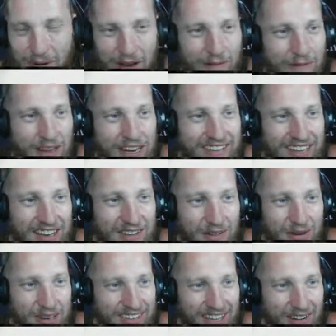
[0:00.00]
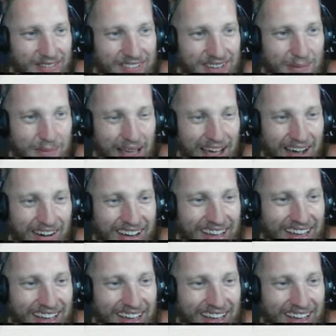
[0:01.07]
it feeds into itself somehow.